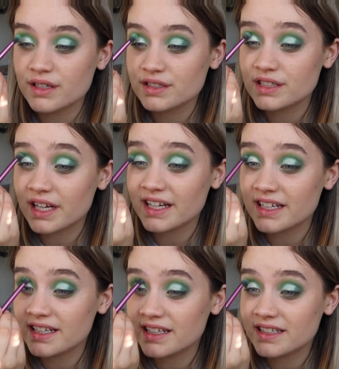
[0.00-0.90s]
So that
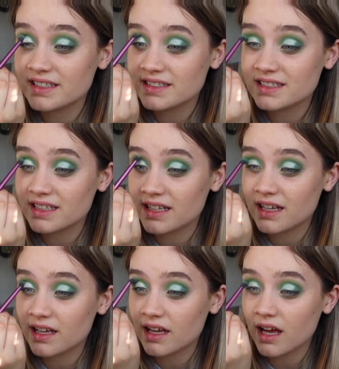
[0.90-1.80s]
is
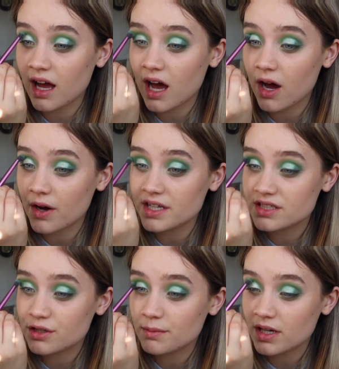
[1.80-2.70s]
how it's
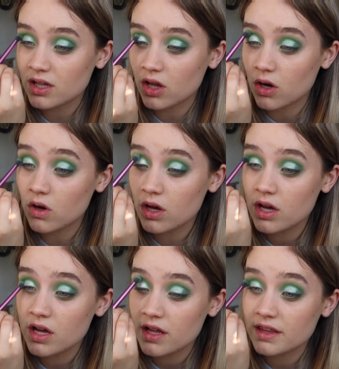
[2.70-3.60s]
coming along.
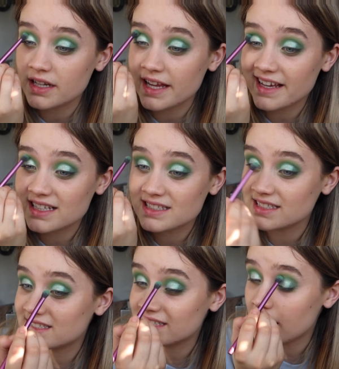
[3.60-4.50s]
The next
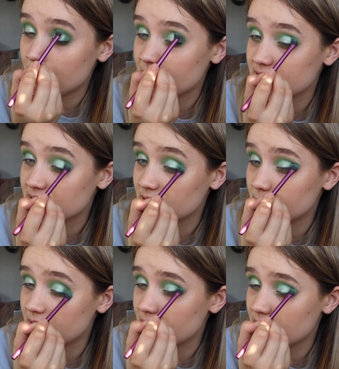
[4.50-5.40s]
step is going to
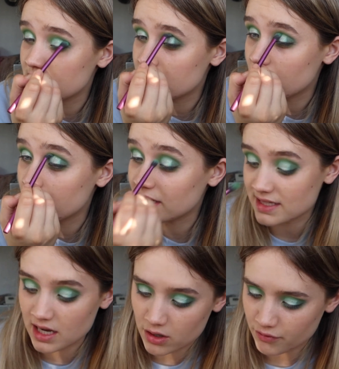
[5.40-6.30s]
be to go in with that
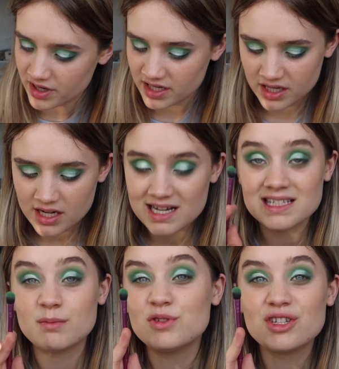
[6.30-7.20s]
dark green.
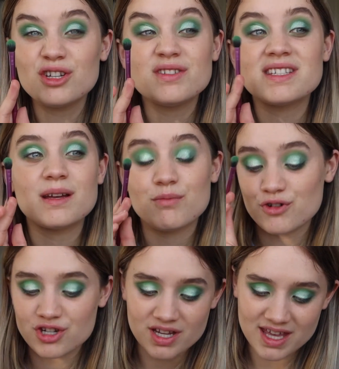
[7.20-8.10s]
So I'm just going to use the same
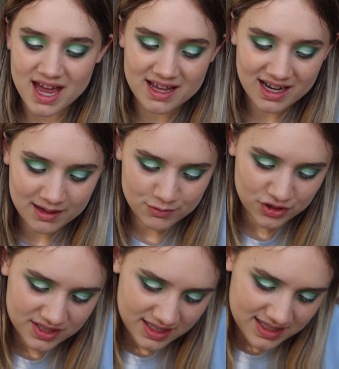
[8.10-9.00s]
brush again, and I'm
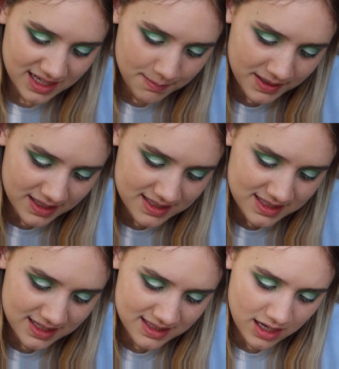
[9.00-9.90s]
just tapping into
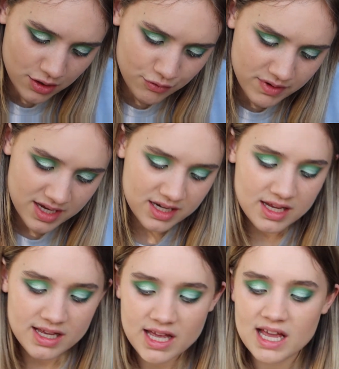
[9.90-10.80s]
that dark green.
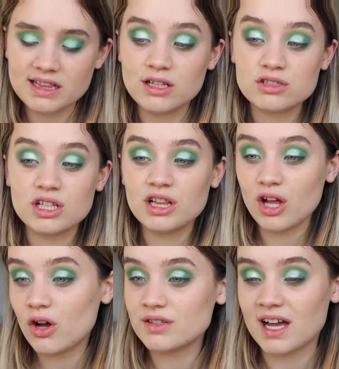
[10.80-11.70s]
It looks a
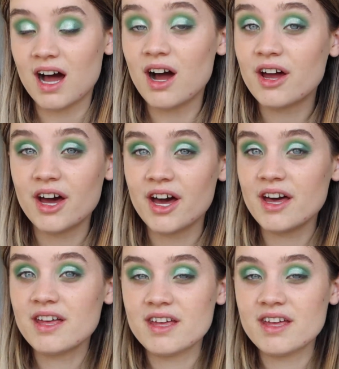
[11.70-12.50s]
lot darker